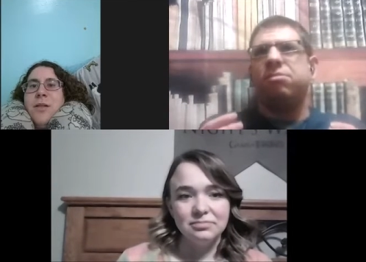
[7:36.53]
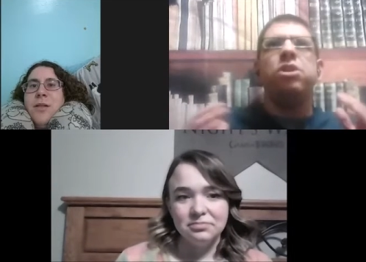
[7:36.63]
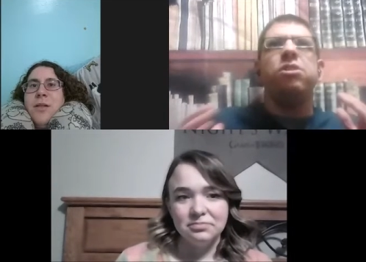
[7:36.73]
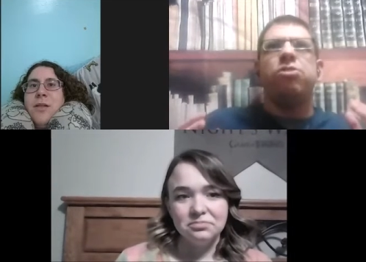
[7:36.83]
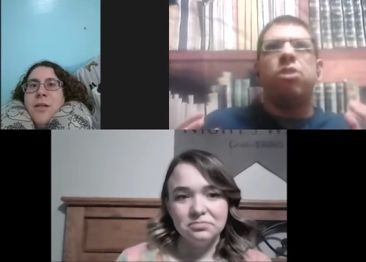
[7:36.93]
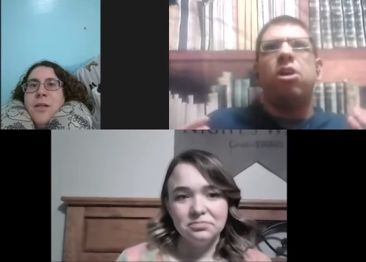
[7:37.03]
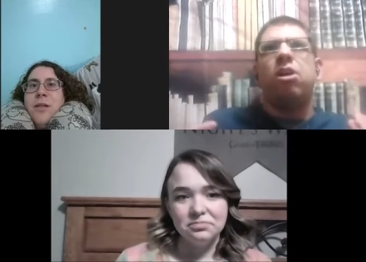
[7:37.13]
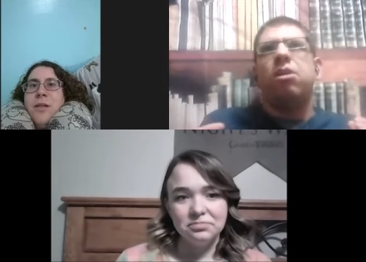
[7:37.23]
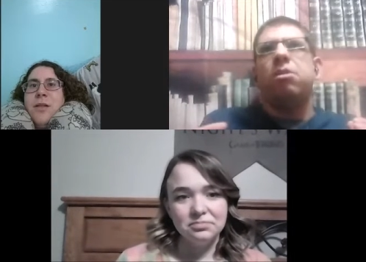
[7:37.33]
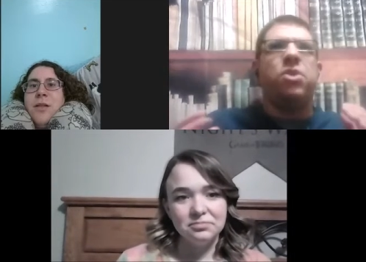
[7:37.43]
Speaker 1: these
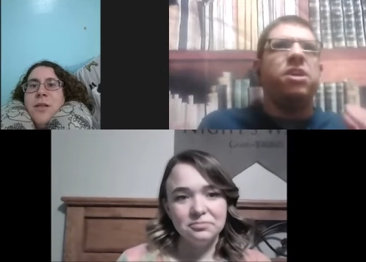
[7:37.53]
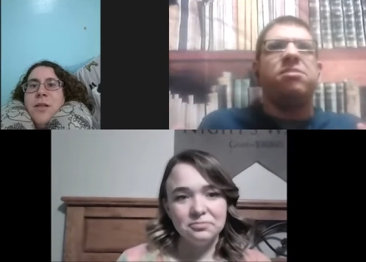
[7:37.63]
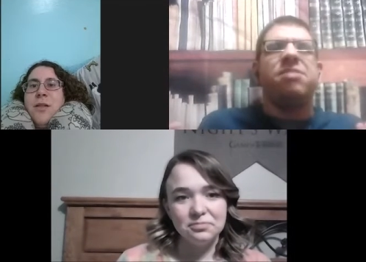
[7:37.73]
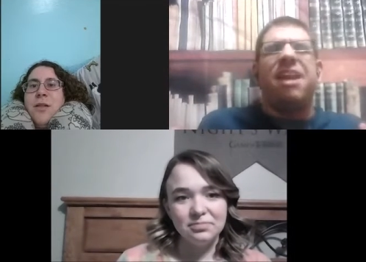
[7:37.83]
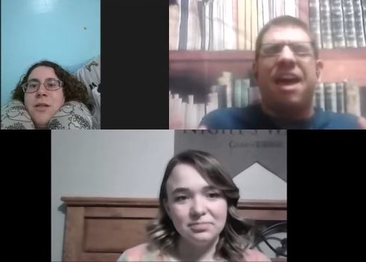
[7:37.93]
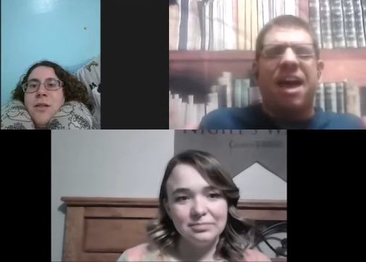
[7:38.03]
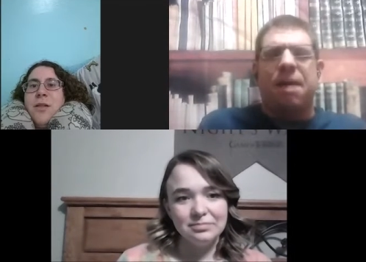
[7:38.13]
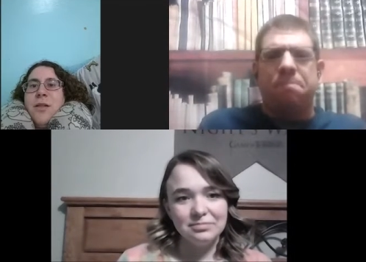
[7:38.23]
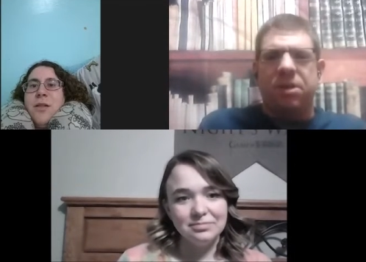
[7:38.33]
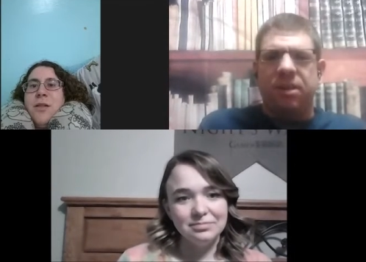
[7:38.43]
are things that
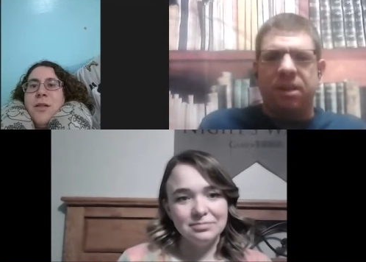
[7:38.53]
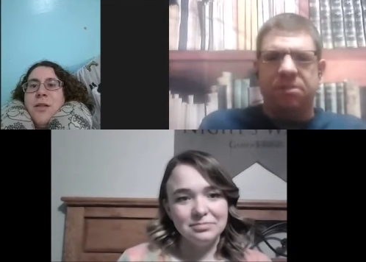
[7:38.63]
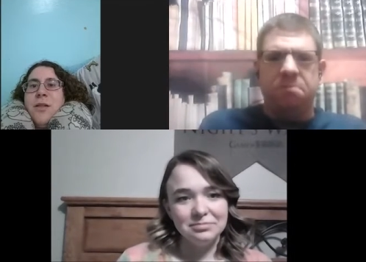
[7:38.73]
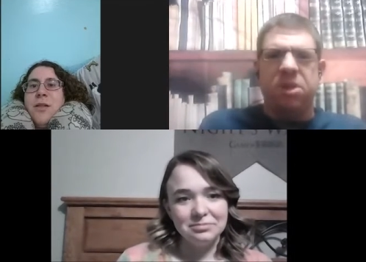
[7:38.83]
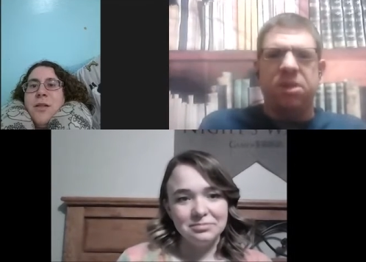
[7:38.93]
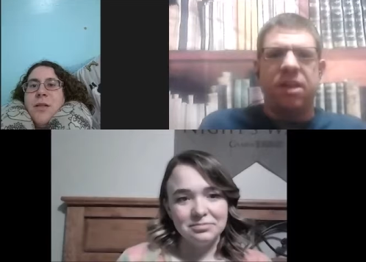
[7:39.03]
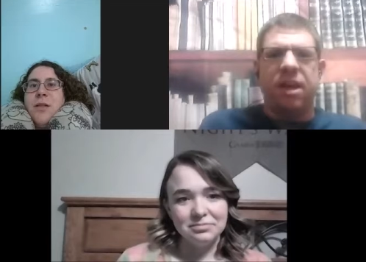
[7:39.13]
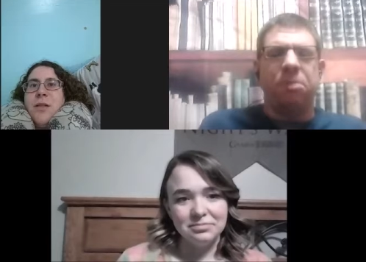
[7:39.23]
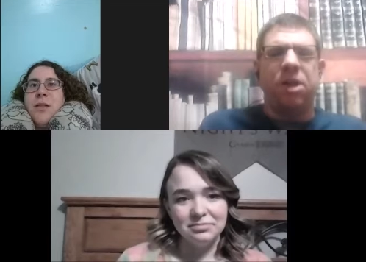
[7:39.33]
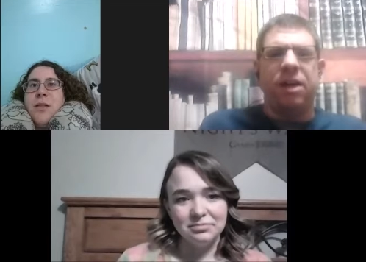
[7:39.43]
happen doesn't mean they
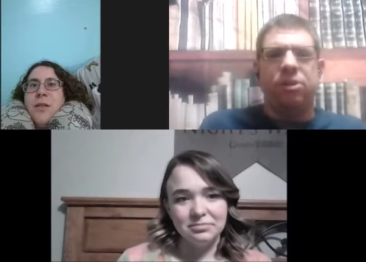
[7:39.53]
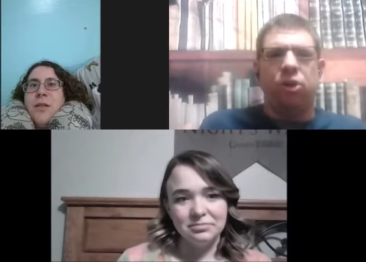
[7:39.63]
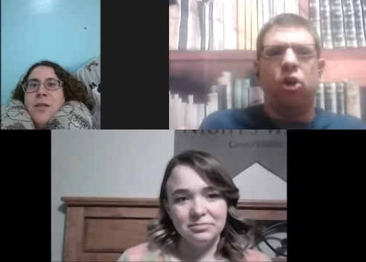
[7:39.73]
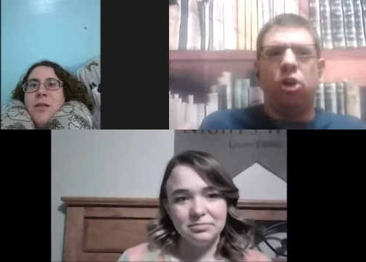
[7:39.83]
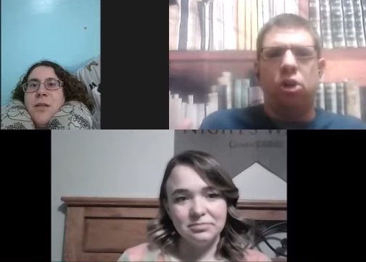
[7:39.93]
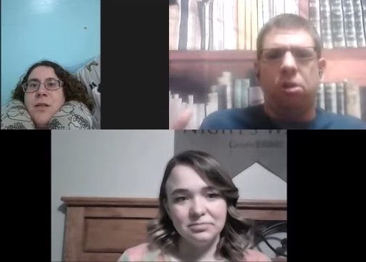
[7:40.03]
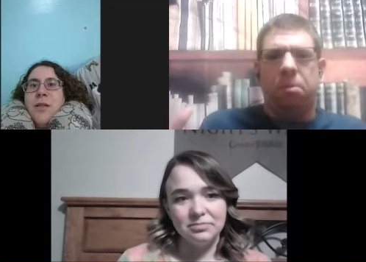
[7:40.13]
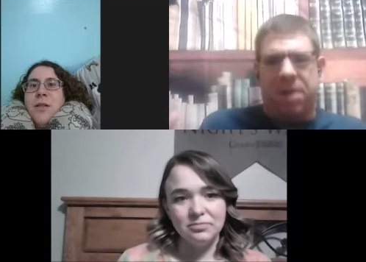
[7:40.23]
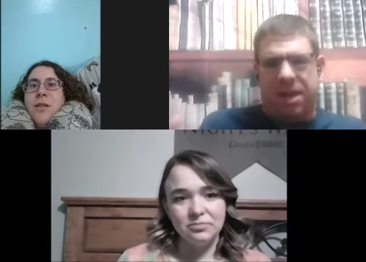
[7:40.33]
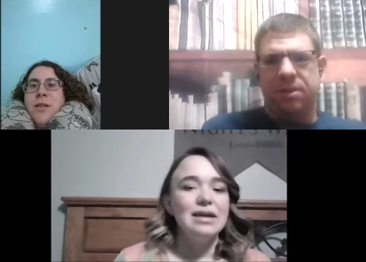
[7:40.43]
apply to all
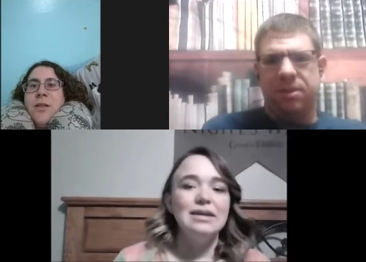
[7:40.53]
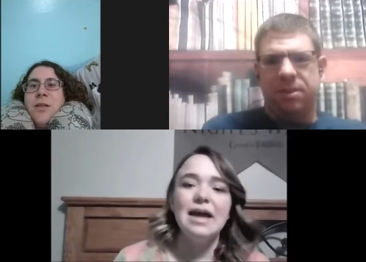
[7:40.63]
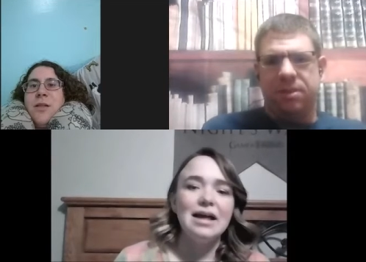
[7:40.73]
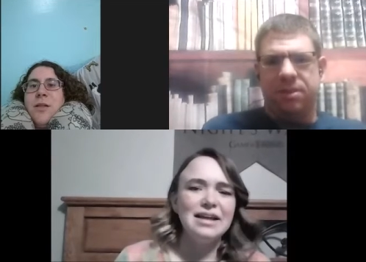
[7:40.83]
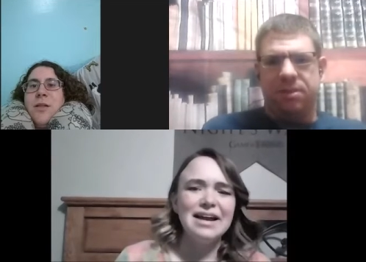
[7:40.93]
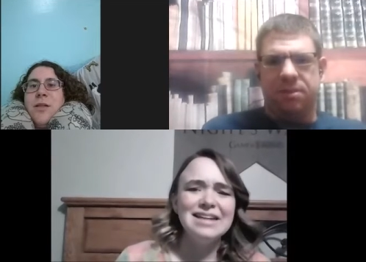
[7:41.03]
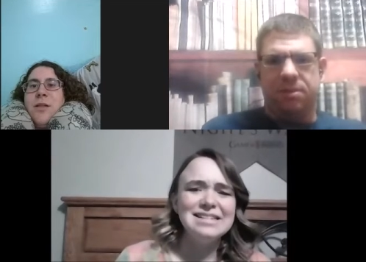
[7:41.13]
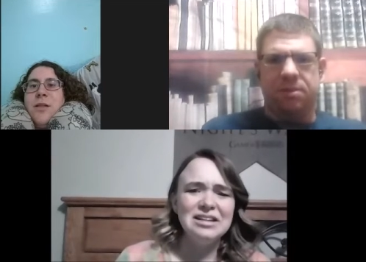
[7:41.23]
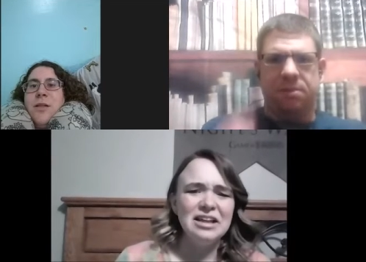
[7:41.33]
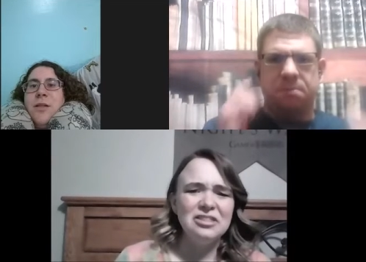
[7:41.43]
Speaker 2: yeah, like I
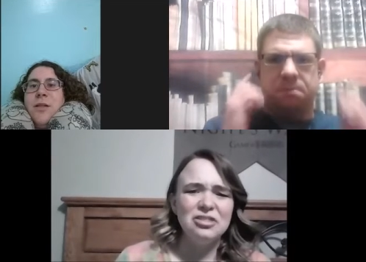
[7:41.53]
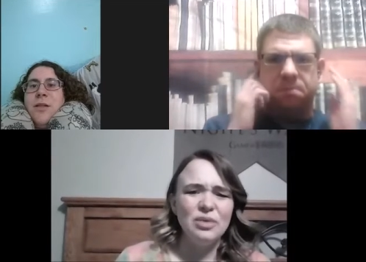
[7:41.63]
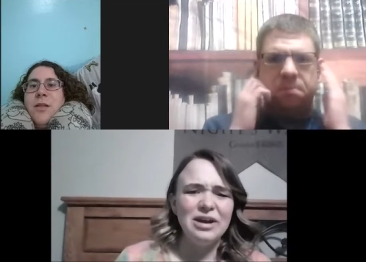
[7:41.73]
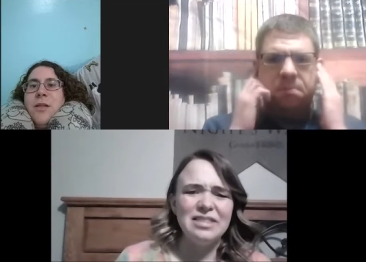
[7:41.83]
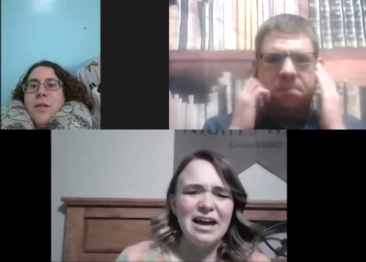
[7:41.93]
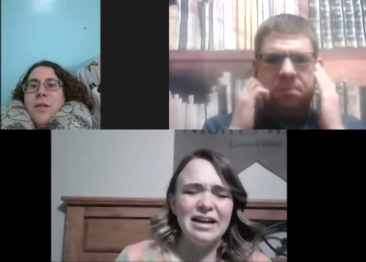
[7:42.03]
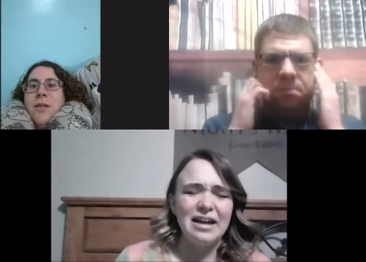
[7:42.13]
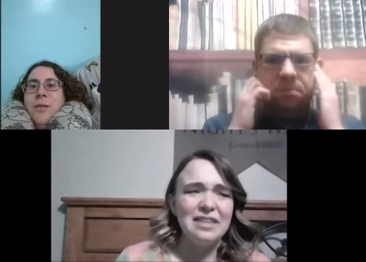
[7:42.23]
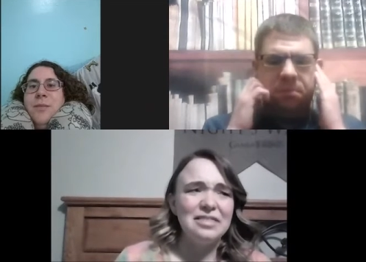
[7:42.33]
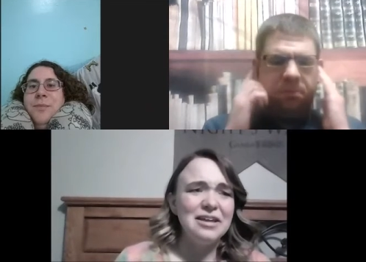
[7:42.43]
didn't like the way that I
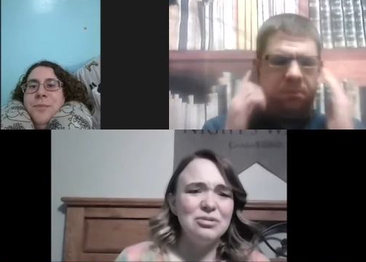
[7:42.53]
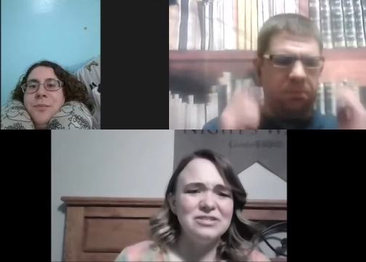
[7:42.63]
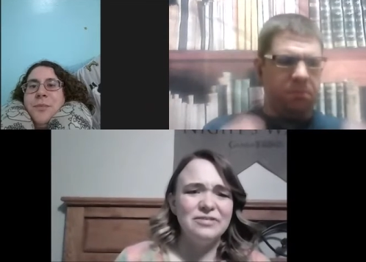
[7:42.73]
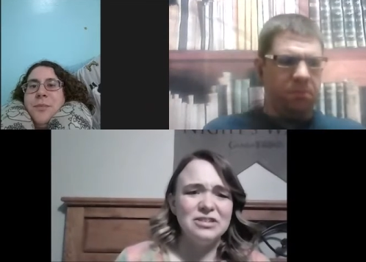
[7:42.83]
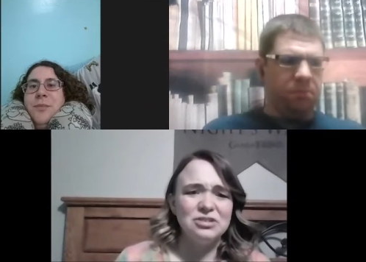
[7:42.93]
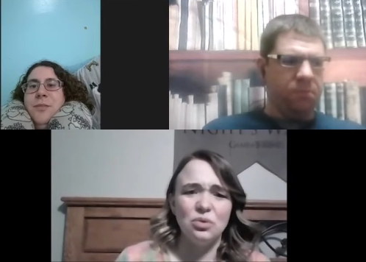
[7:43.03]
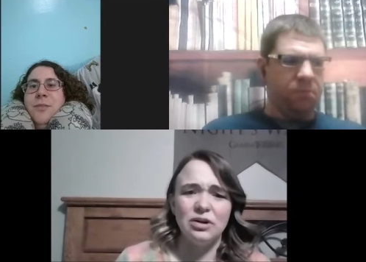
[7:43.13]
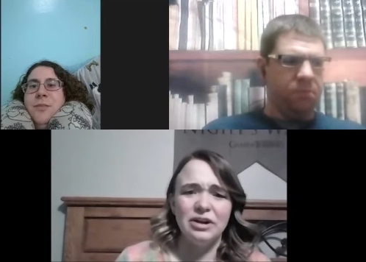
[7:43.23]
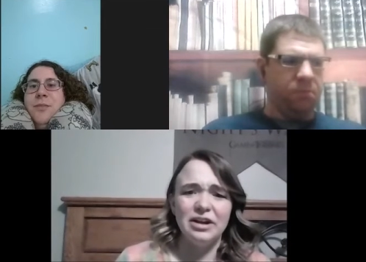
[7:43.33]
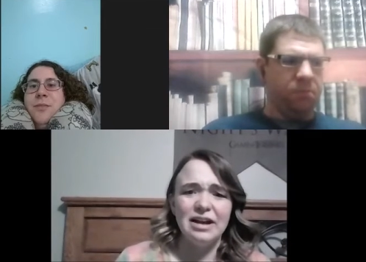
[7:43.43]
think it was
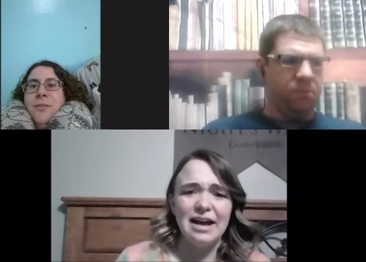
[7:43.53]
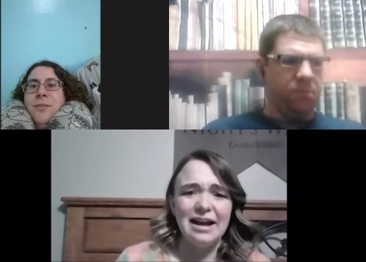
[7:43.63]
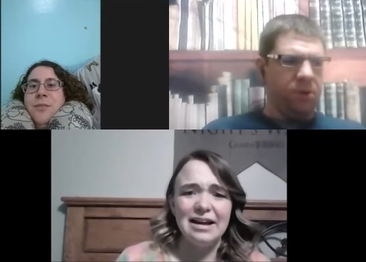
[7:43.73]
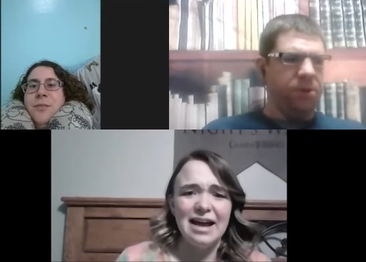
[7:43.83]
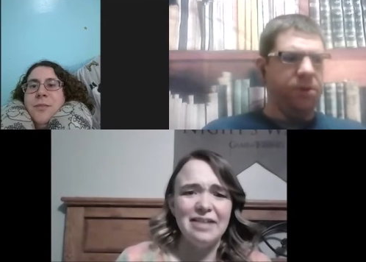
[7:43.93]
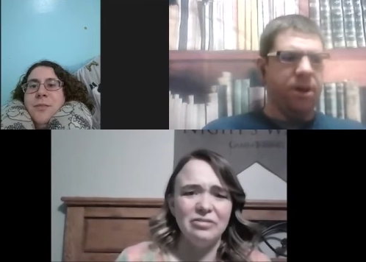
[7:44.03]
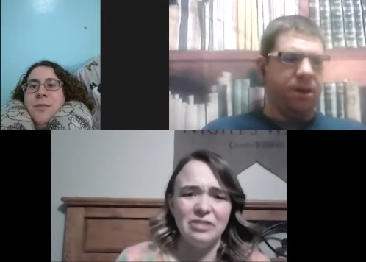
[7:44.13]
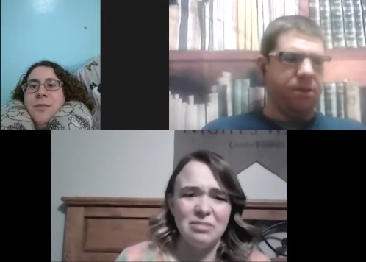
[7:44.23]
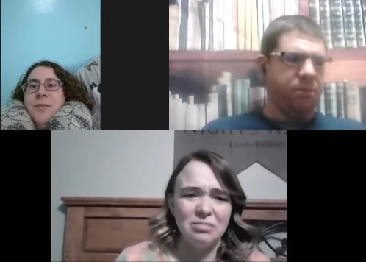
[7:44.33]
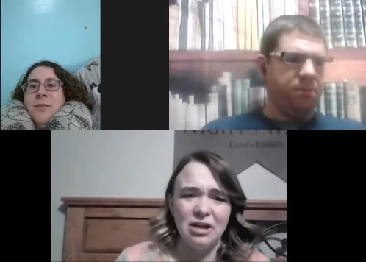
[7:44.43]
Victoria had heavily yeah.
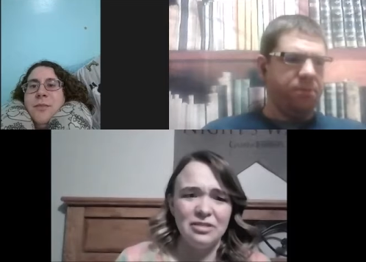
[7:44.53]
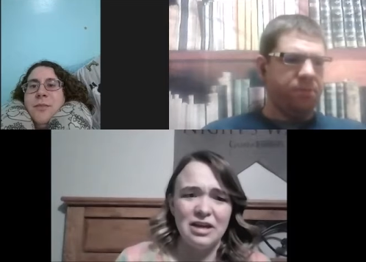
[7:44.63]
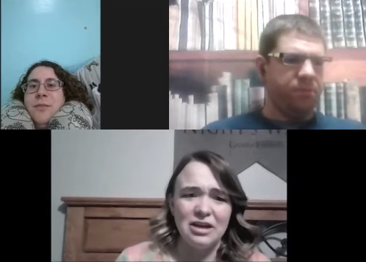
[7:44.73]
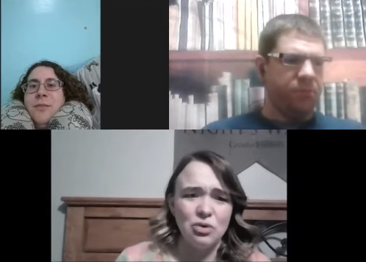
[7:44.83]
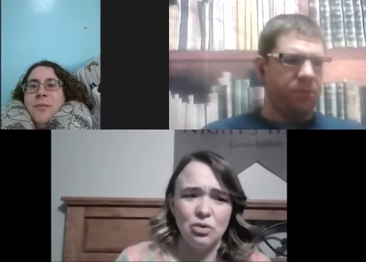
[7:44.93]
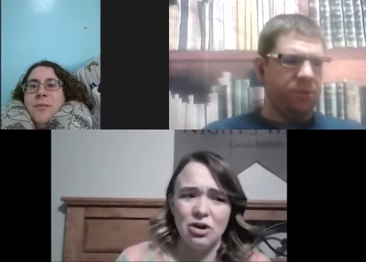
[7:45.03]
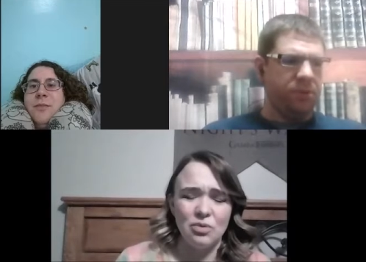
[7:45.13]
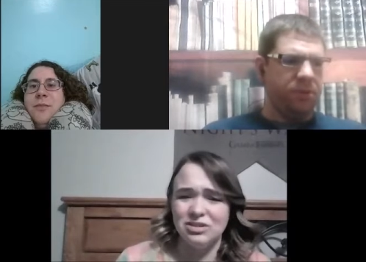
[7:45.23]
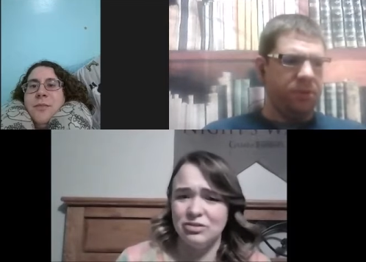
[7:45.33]
implied that Yorick was a